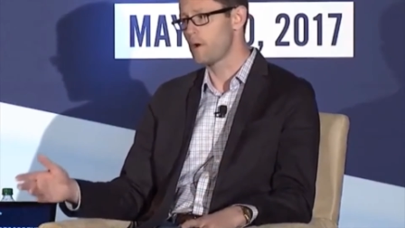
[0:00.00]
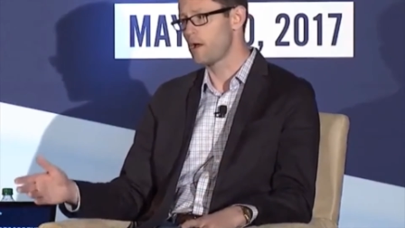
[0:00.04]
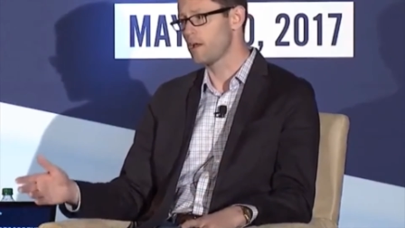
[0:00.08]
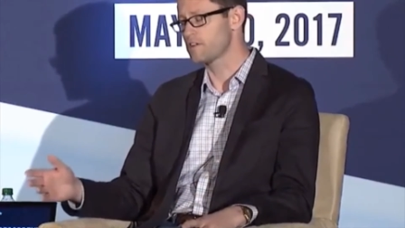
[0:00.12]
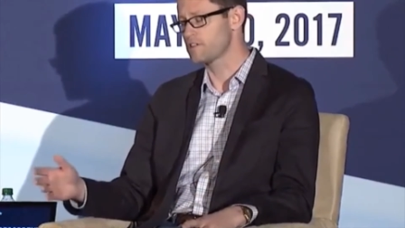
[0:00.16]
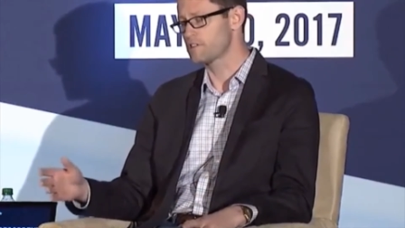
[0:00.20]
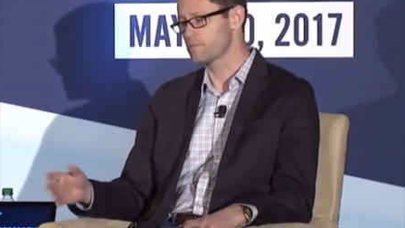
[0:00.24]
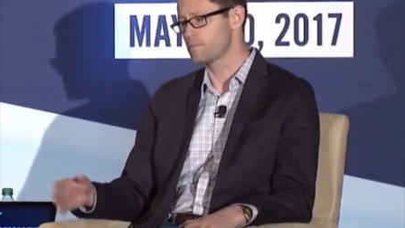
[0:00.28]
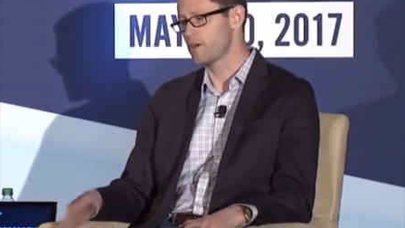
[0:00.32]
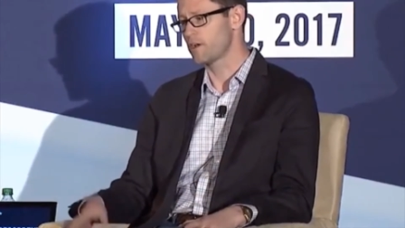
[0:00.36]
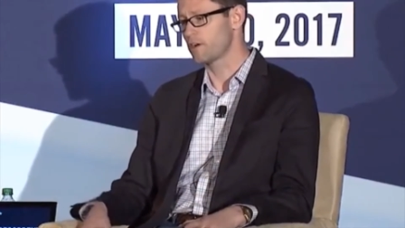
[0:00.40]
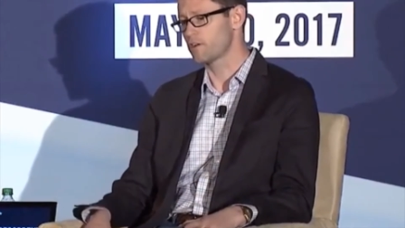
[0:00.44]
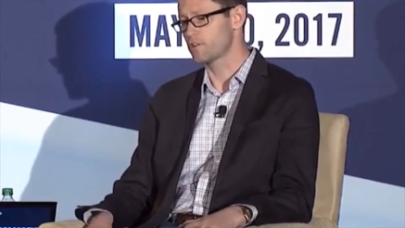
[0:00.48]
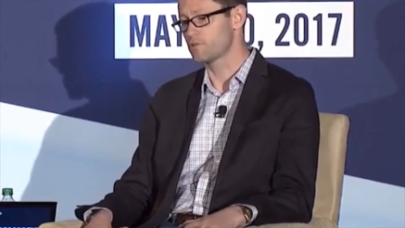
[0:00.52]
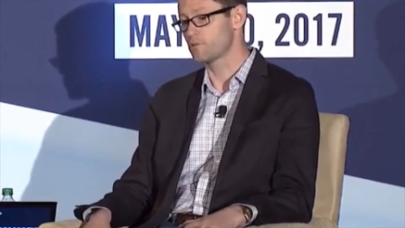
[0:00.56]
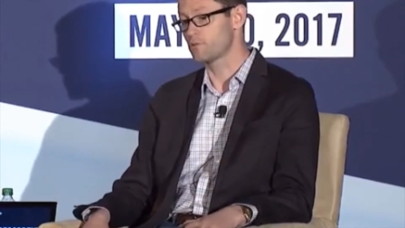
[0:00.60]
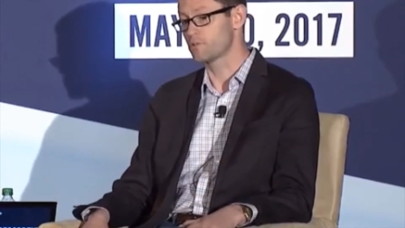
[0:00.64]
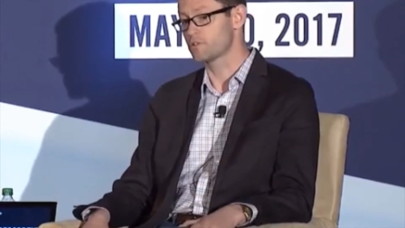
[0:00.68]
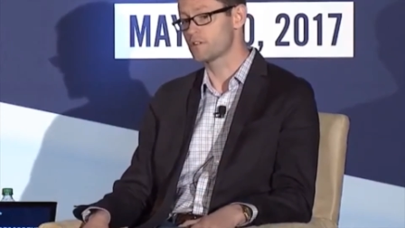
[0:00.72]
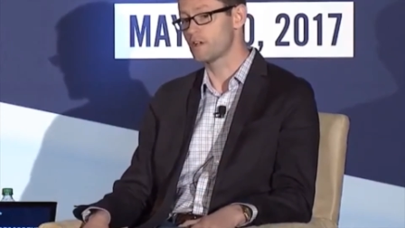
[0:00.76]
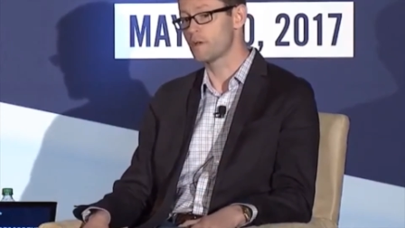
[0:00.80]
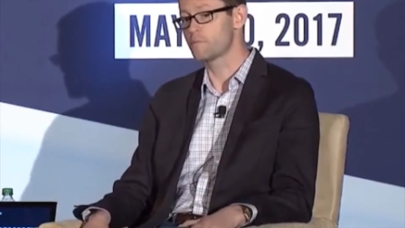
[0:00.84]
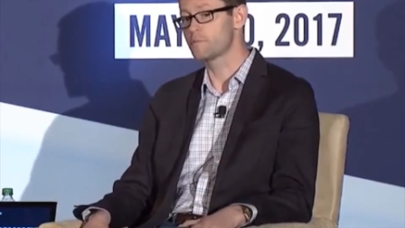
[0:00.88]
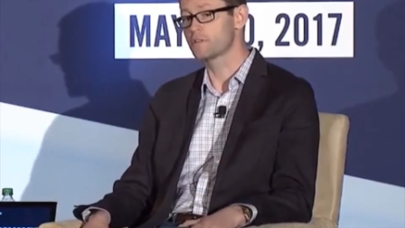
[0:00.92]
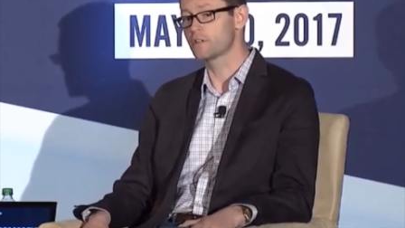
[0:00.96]
policymakers
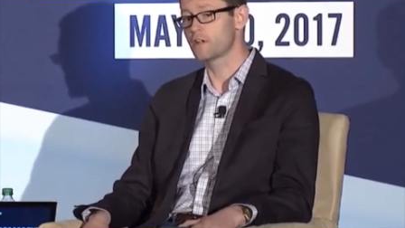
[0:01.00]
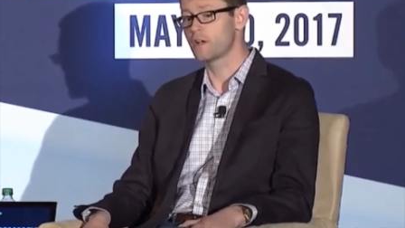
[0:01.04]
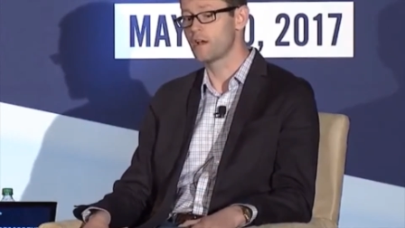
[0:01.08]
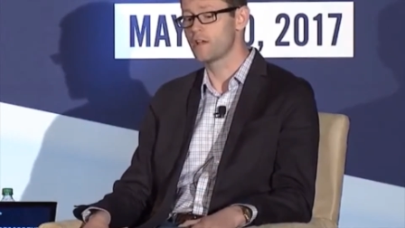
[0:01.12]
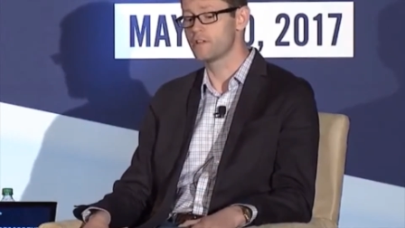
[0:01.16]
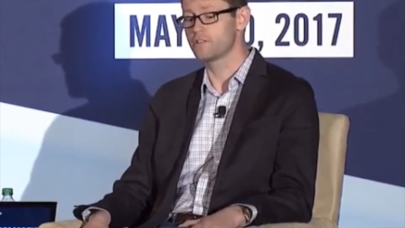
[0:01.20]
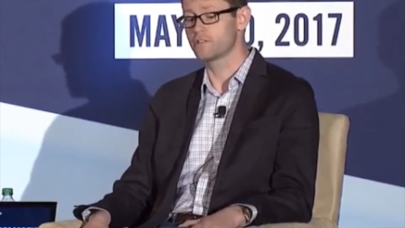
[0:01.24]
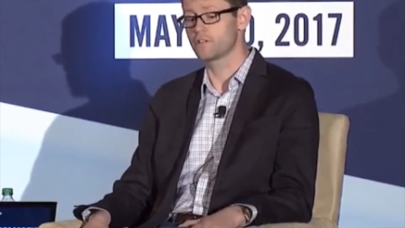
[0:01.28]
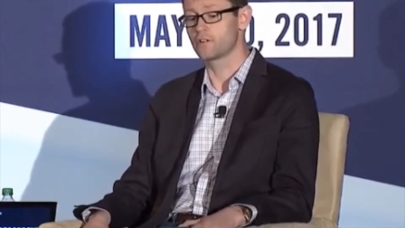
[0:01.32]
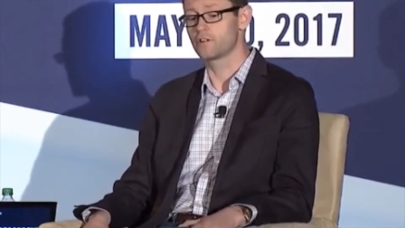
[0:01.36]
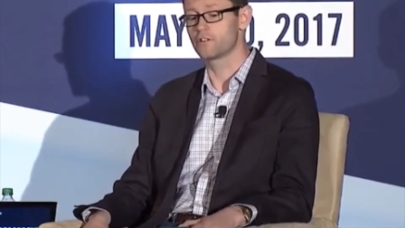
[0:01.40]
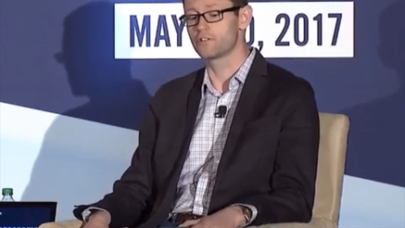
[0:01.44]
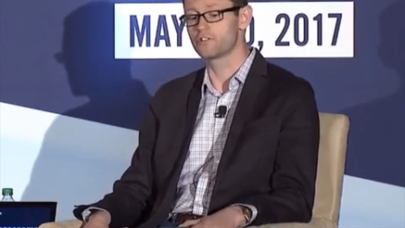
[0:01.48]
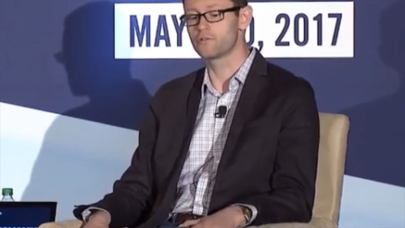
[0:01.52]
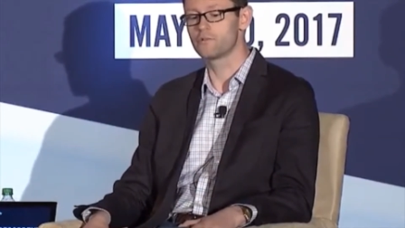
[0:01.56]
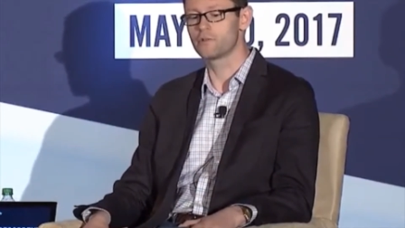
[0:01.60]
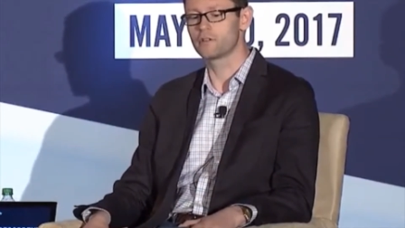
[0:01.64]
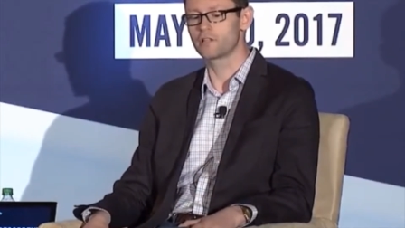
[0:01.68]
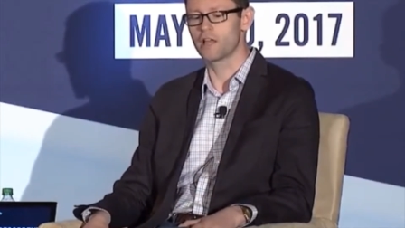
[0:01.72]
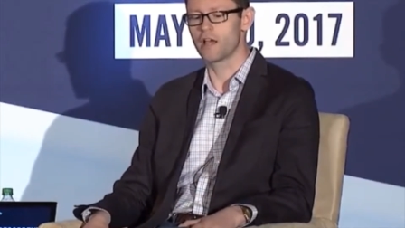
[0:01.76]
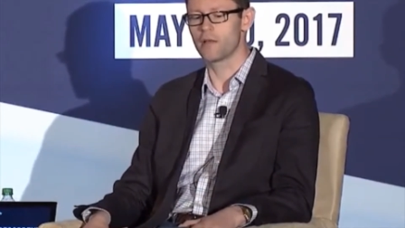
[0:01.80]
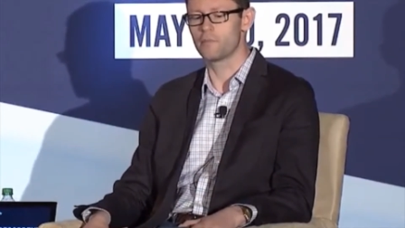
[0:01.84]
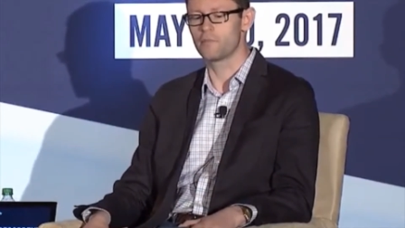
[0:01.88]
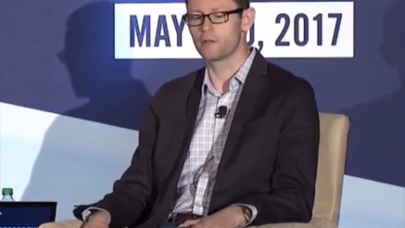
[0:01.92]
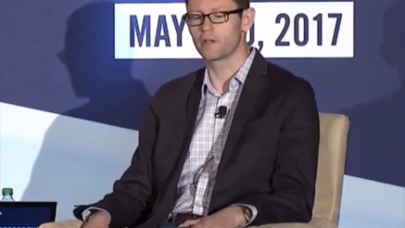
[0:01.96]
who are subsidizing are
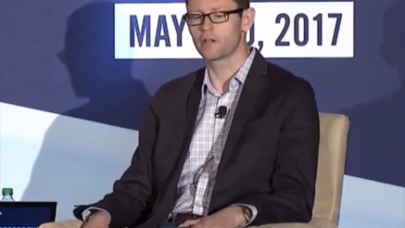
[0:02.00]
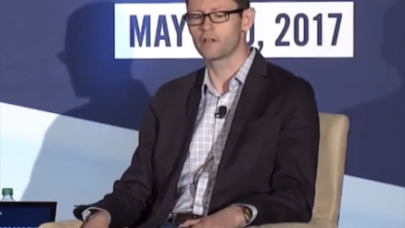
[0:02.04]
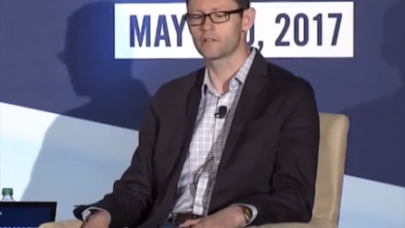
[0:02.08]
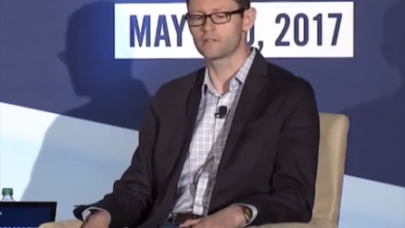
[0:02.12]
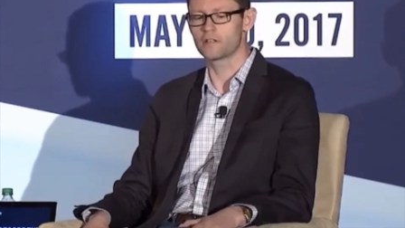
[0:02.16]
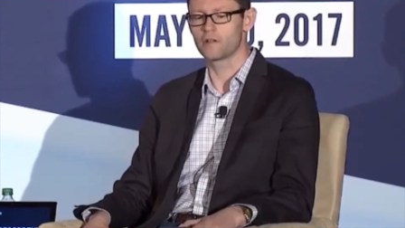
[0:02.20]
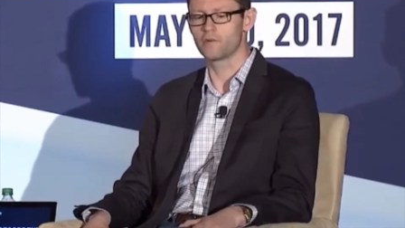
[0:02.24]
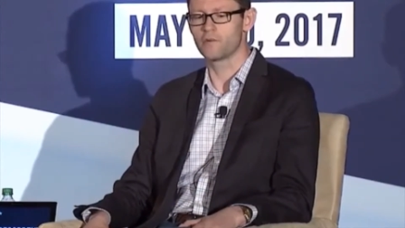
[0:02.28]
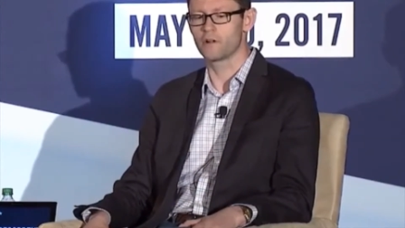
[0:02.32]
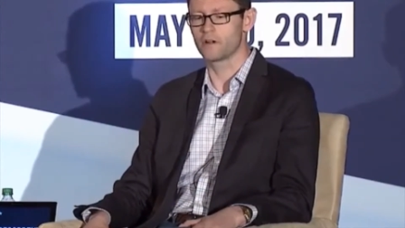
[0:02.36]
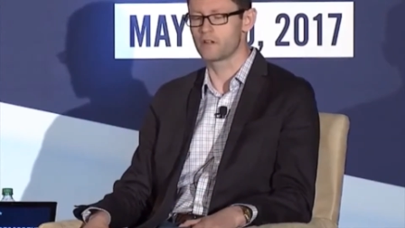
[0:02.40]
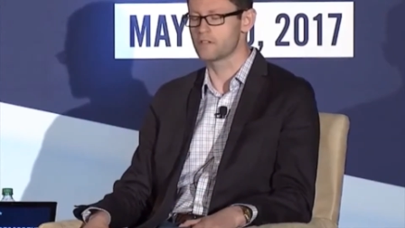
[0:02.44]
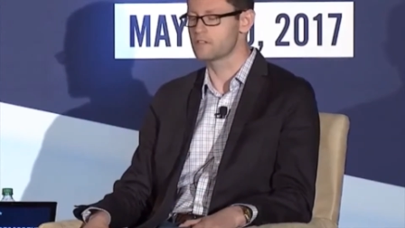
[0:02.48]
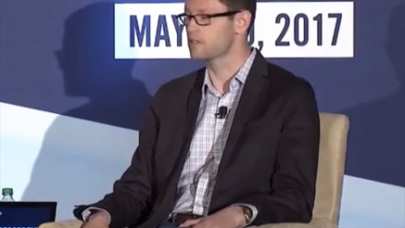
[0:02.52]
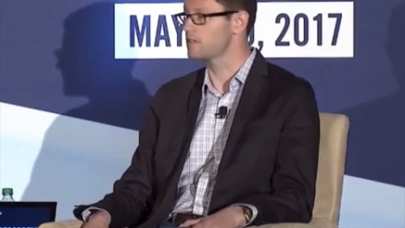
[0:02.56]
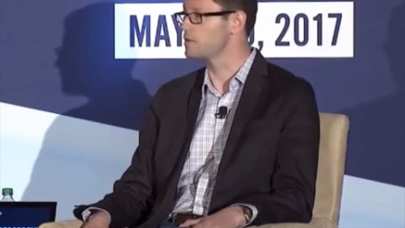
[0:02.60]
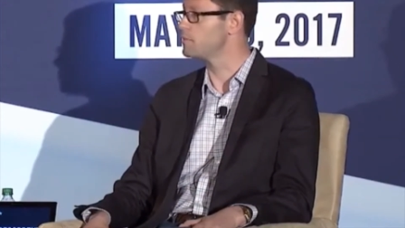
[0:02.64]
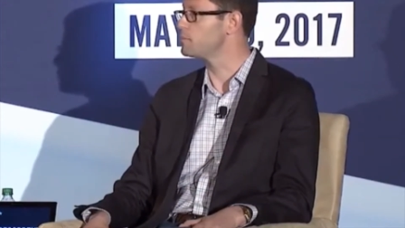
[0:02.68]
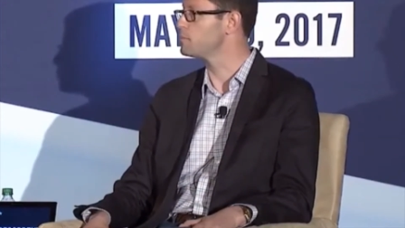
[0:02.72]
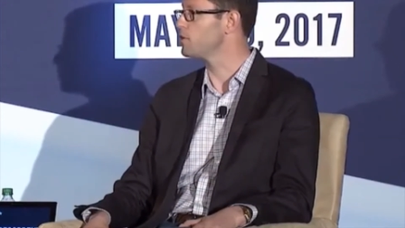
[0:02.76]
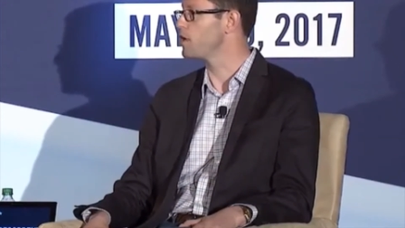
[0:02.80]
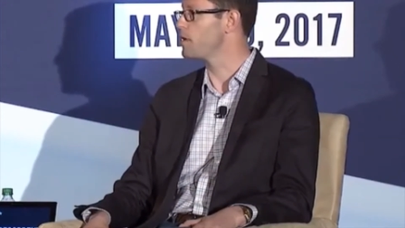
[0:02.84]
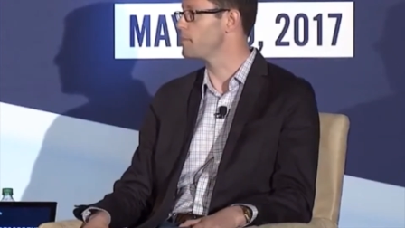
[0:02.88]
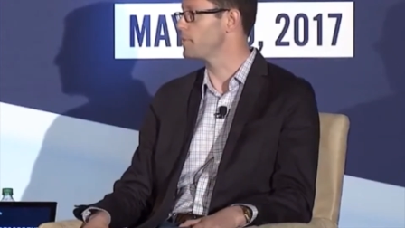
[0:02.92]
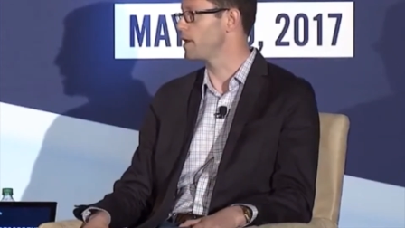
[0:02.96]
doing that because they want to
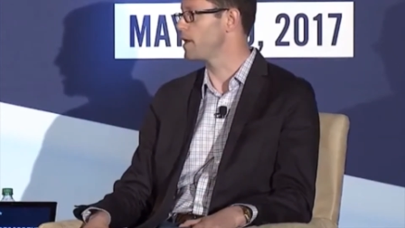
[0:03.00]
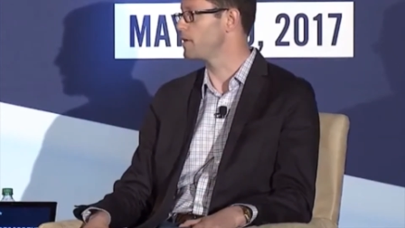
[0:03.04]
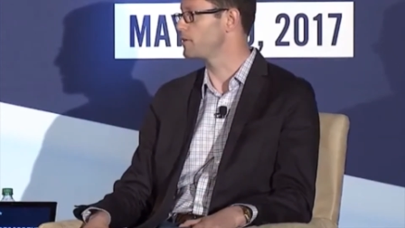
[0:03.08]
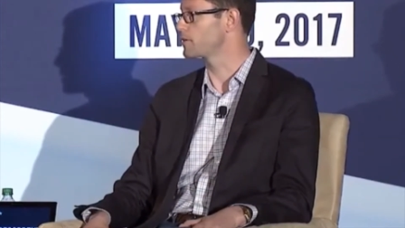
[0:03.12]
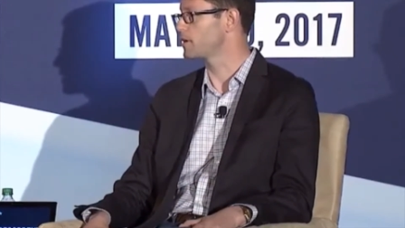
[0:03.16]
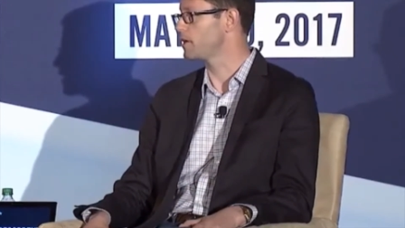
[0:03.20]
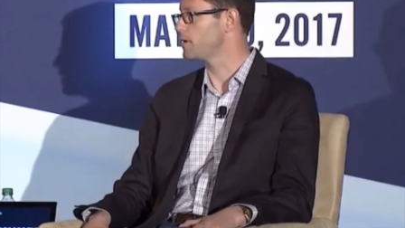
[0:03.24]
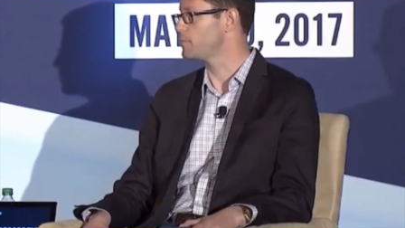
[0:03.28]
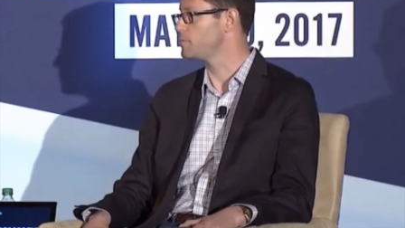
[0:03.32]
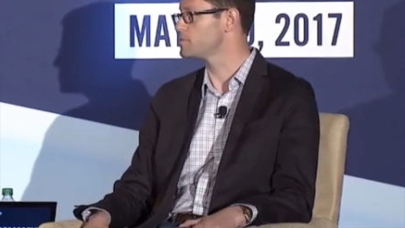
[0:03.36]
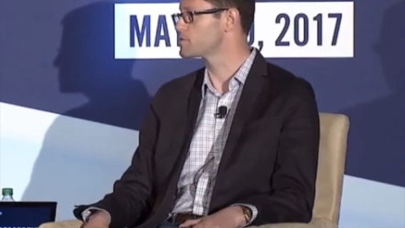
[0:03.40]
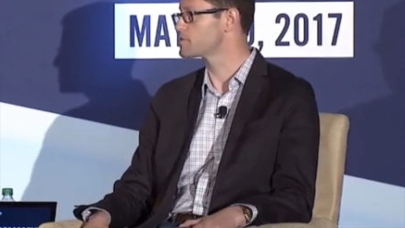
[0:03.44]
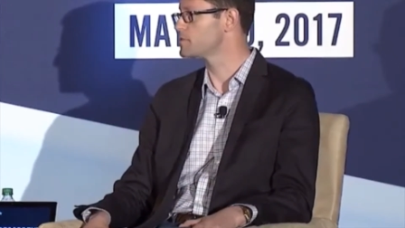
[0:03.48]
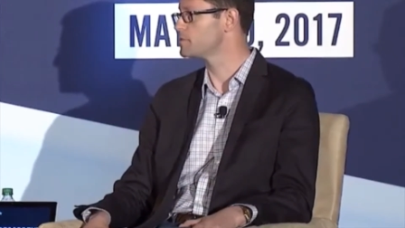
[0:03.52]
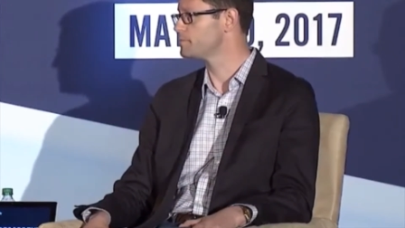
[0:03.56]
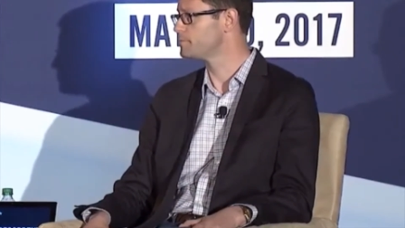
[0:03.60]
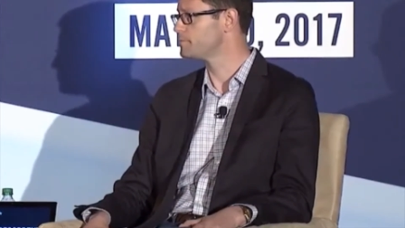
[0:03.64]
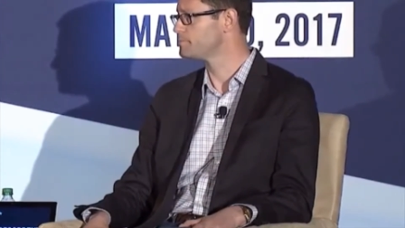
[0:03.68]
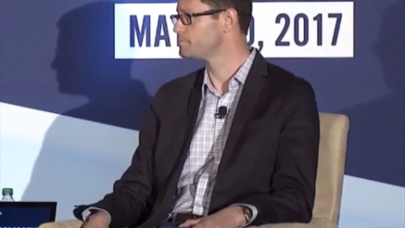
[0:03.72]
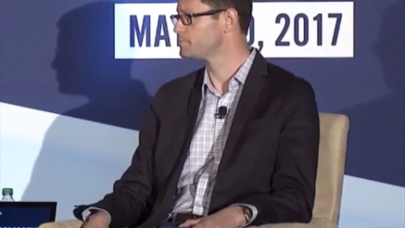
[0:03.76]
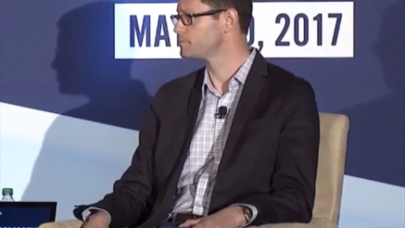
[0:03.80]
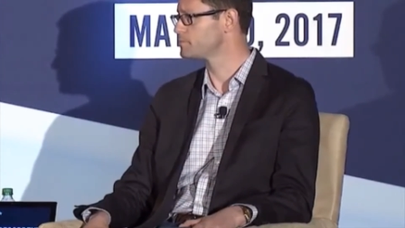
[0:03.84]
see employment outcomes.